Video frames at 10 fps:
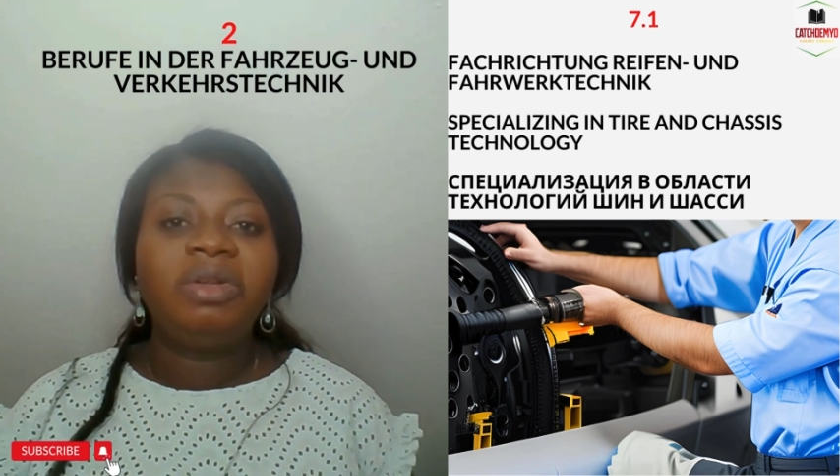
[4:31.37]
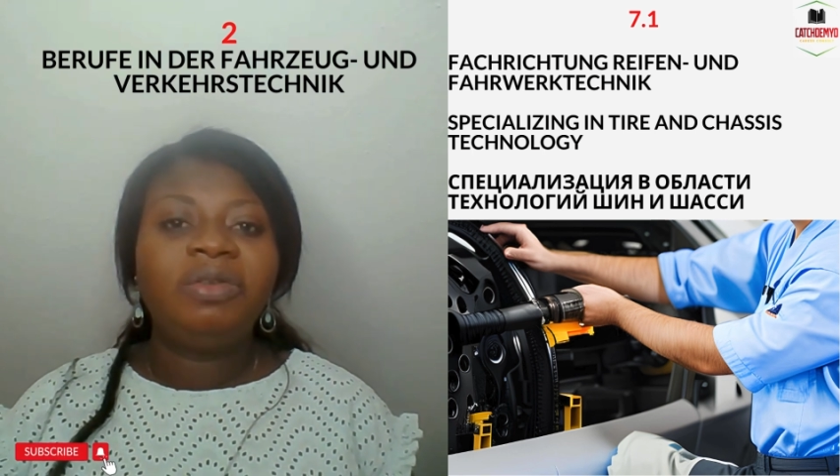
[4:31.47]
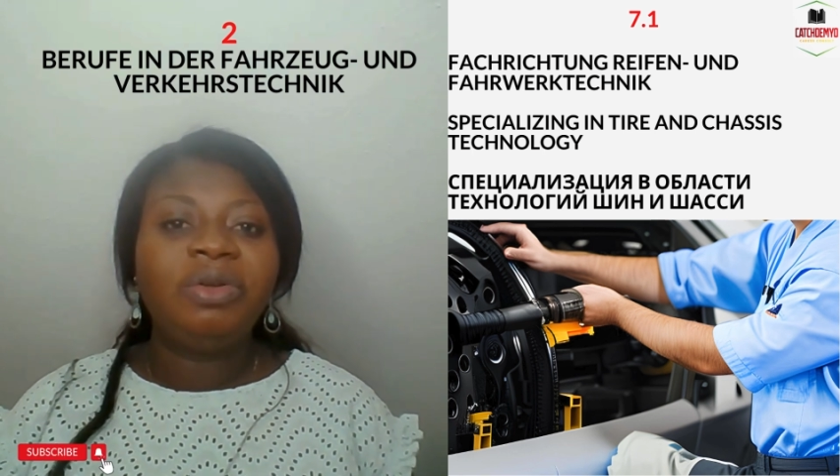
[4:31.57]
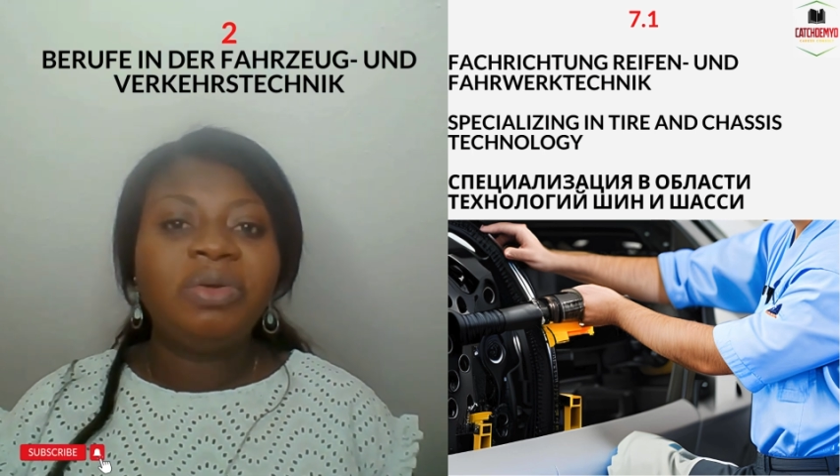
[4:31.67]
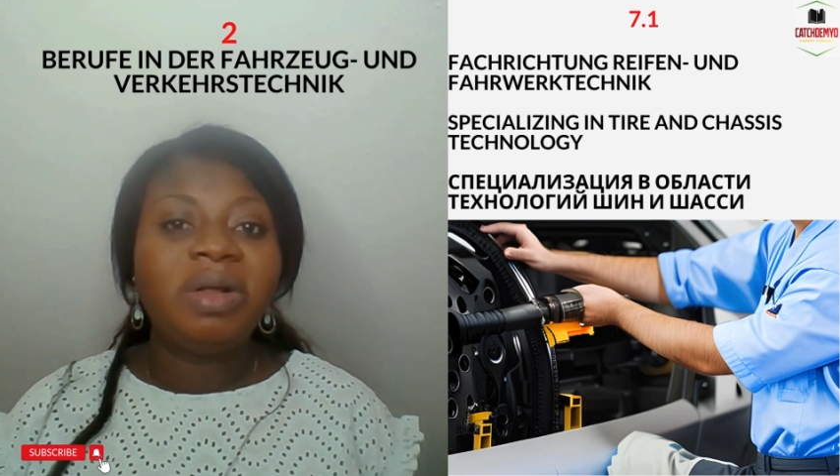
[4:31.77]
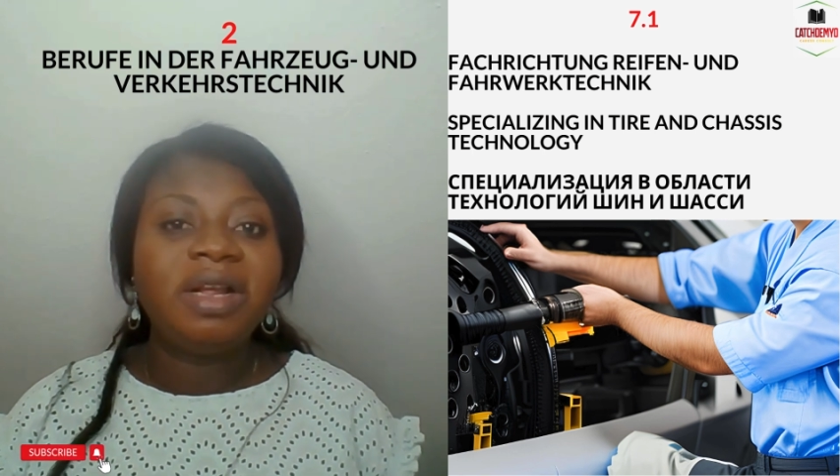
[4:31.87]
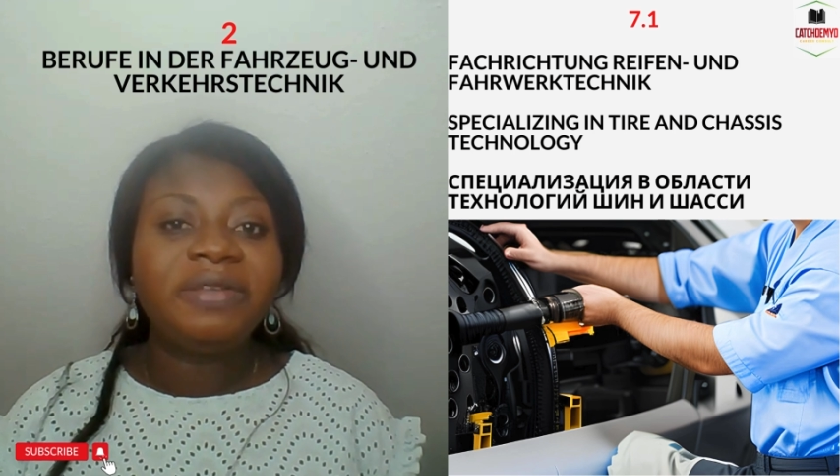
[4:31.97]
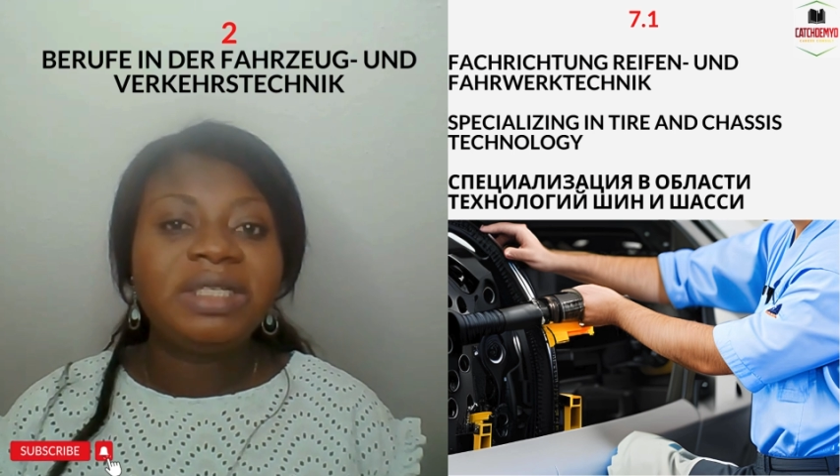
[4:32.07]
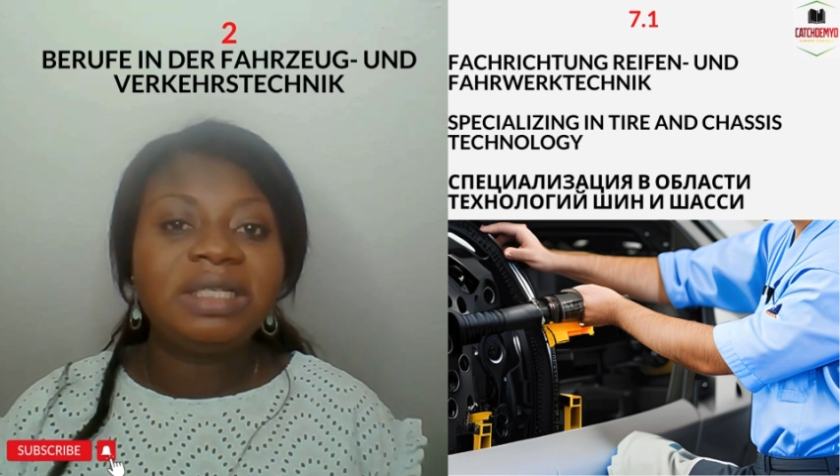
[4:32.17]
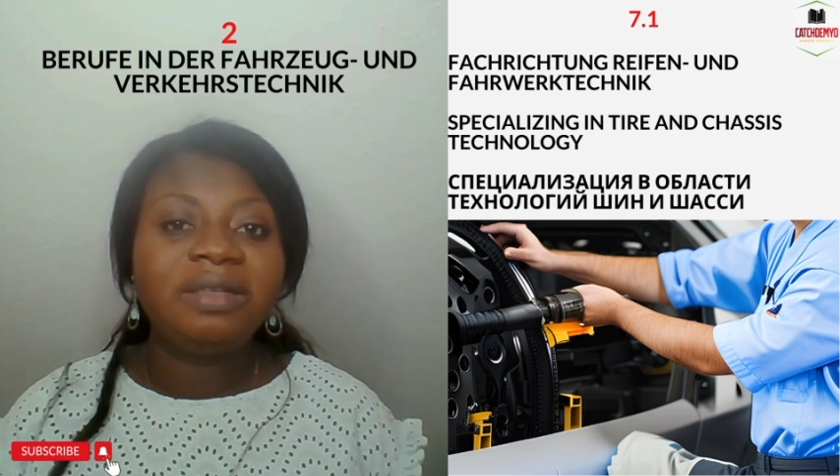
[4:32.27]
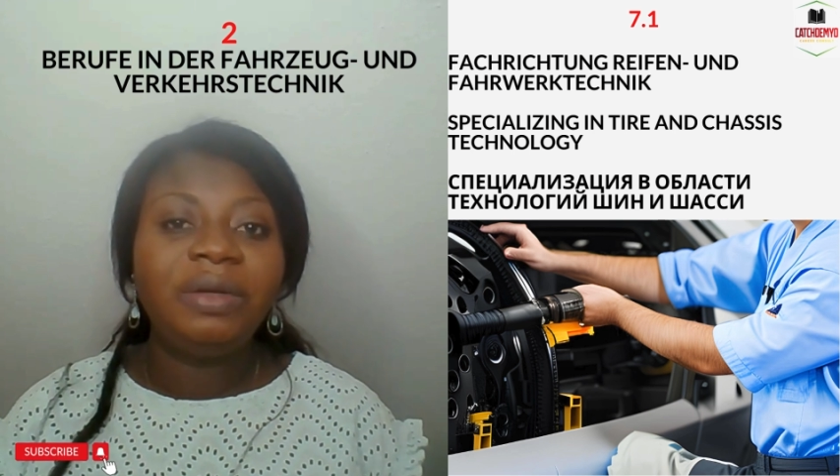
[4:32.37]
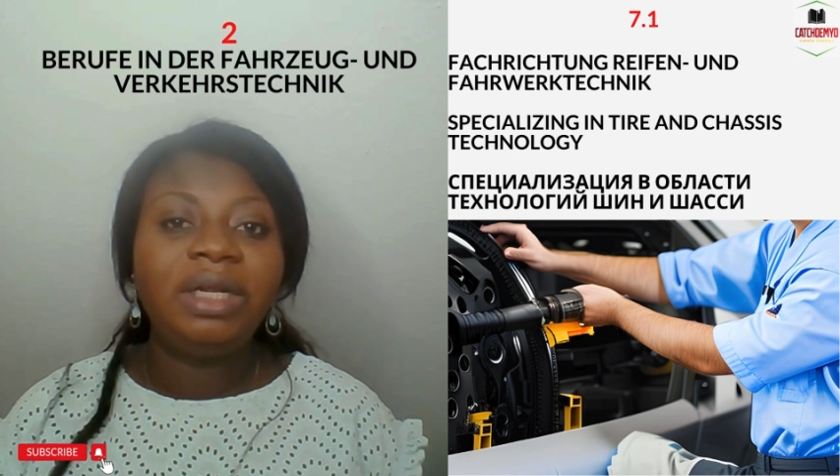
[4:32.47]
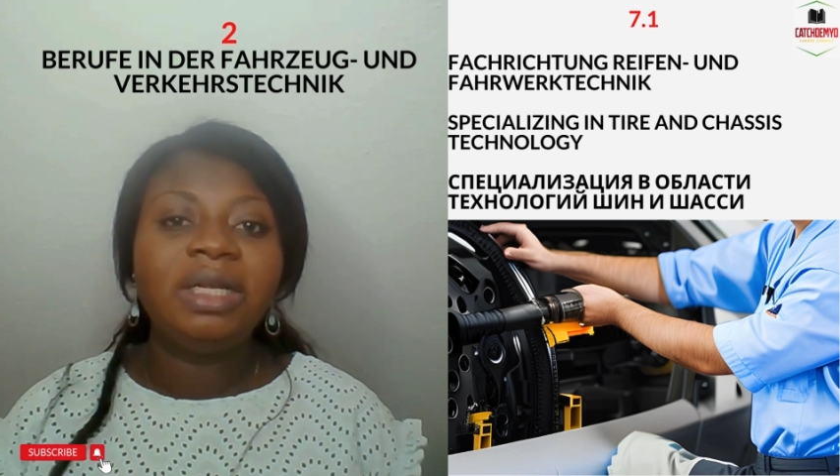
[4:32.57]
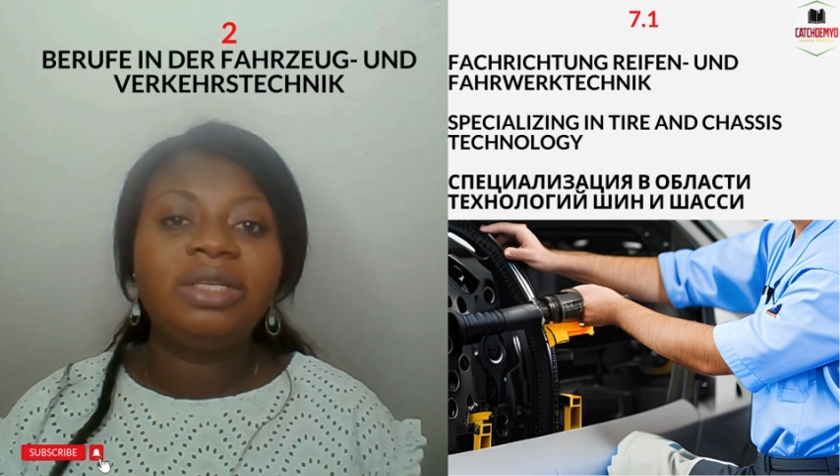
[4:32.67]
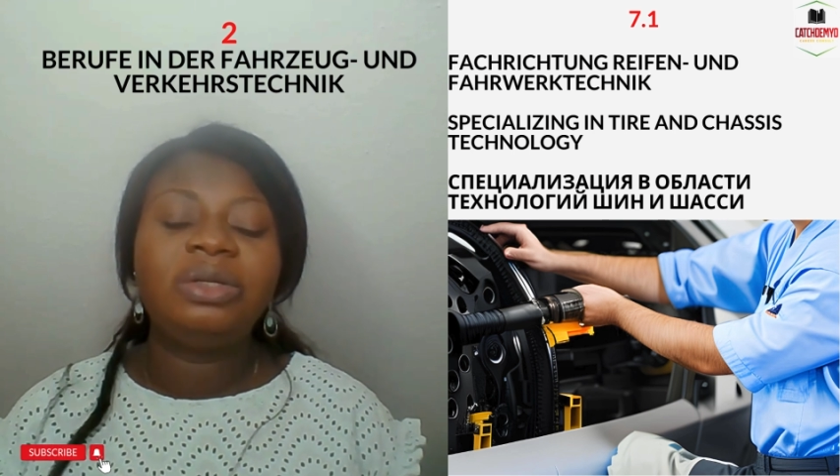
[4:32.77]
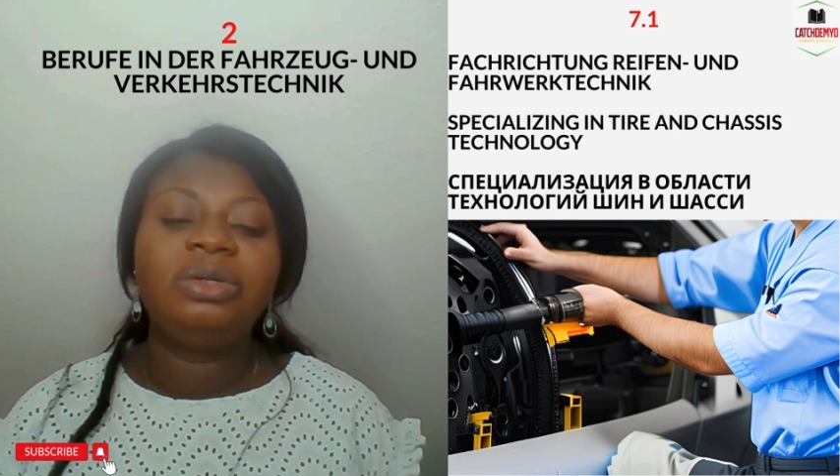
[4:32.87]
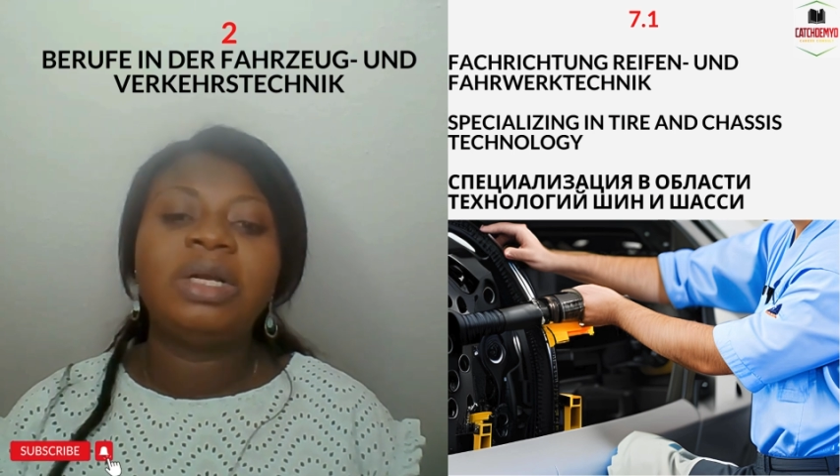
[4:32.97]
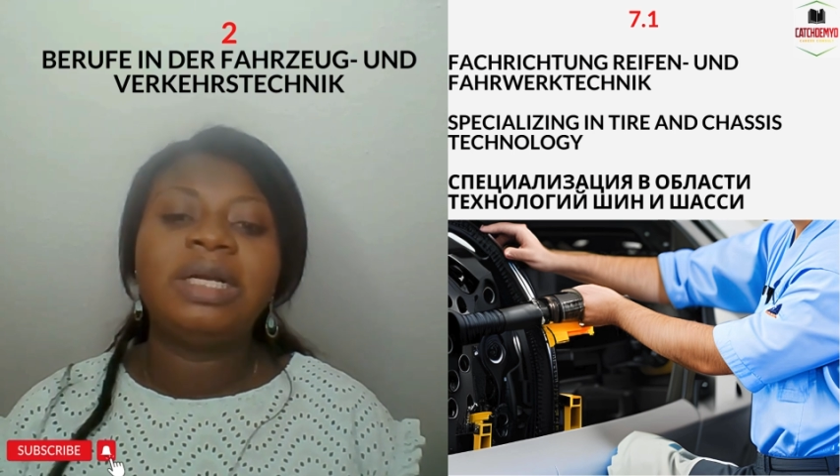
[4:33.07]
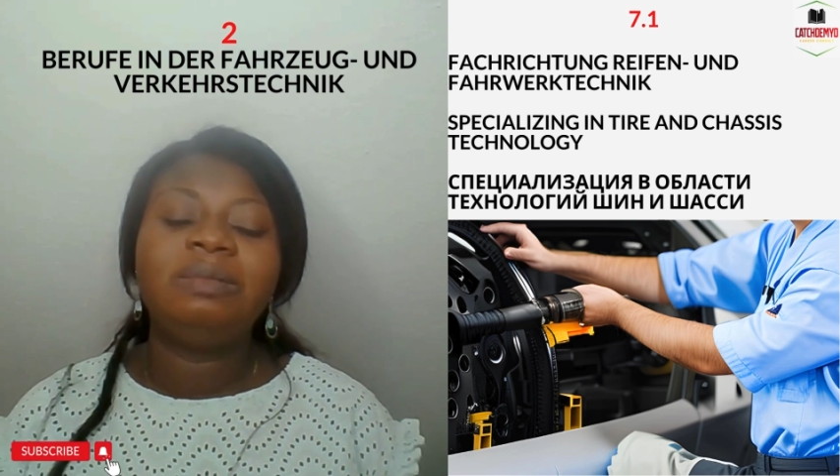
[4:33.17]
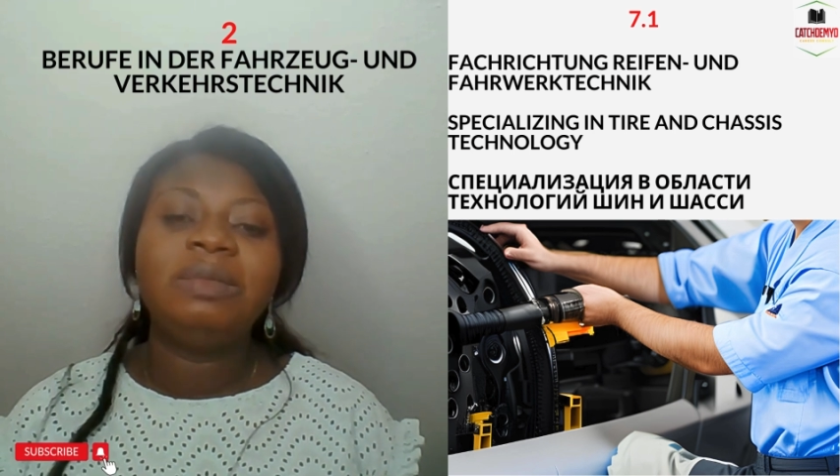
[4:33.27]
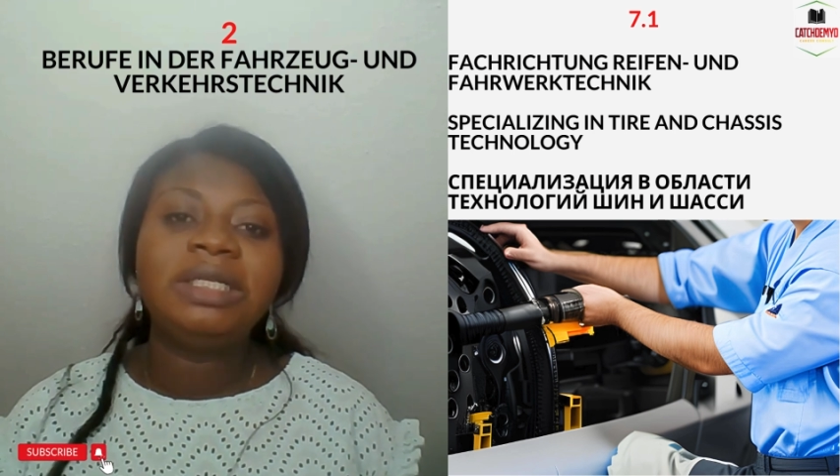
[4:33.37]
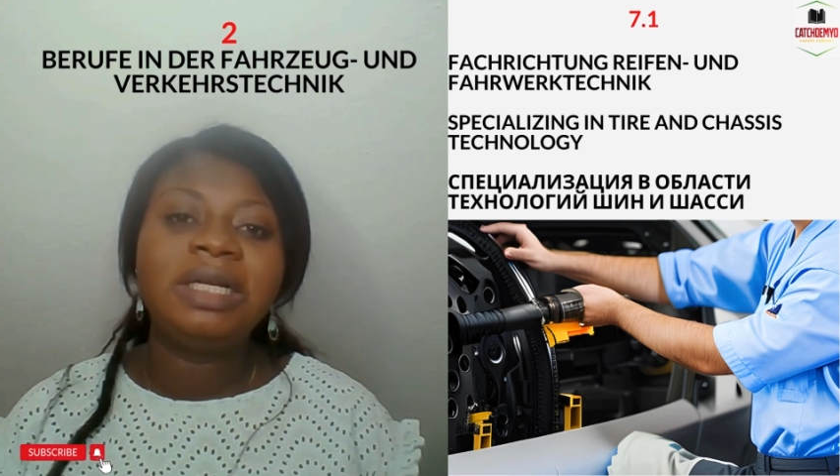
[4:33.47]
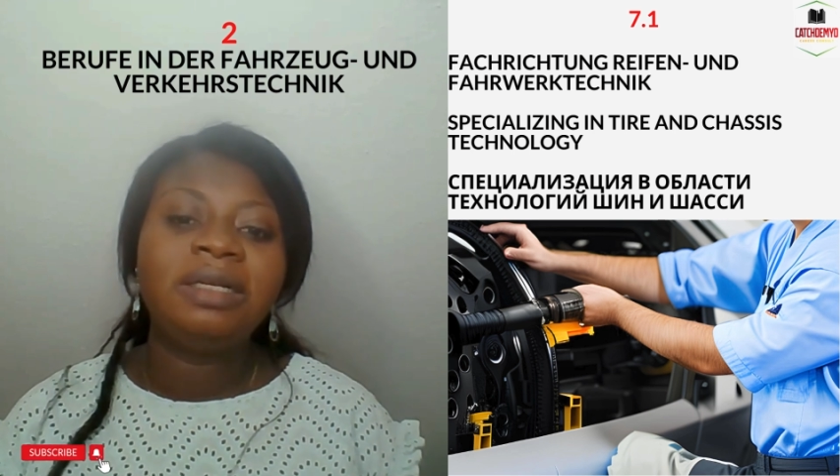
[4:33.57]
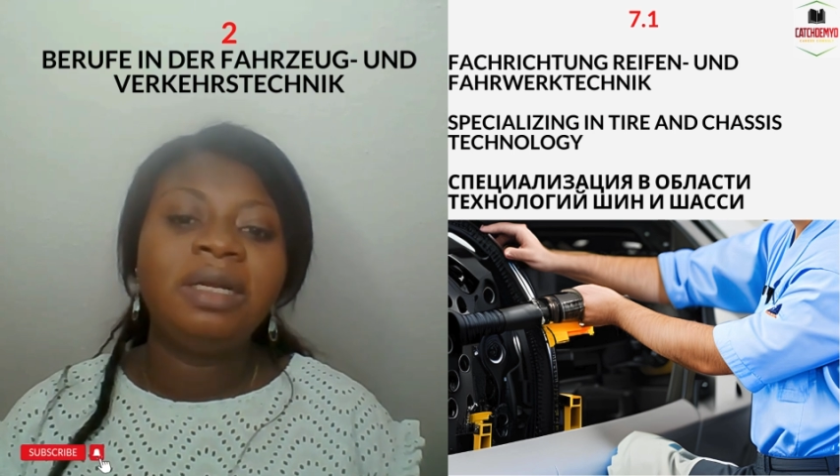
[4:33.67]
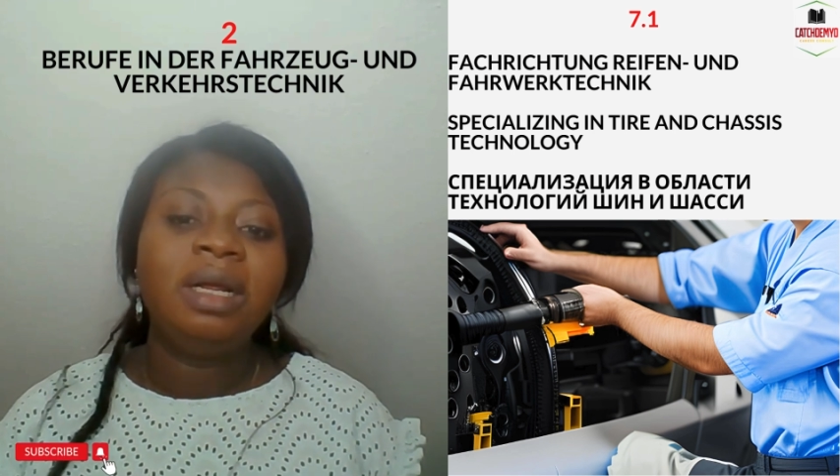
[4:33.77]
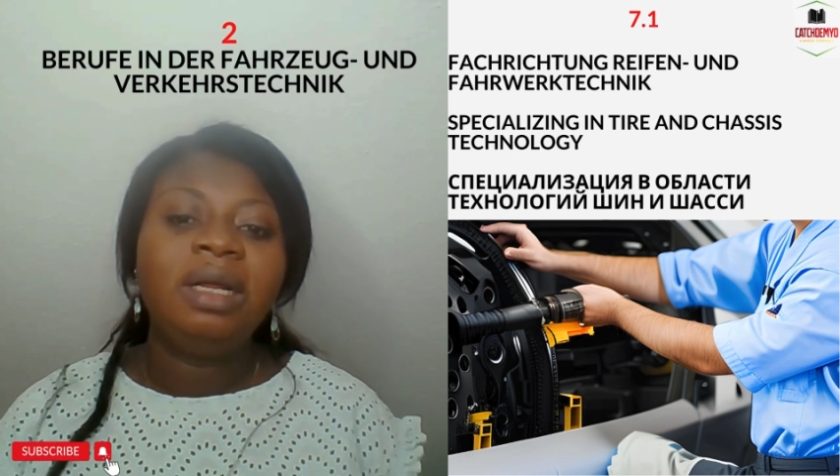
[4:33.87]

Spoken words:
If you don't have a certificate, you are admitted.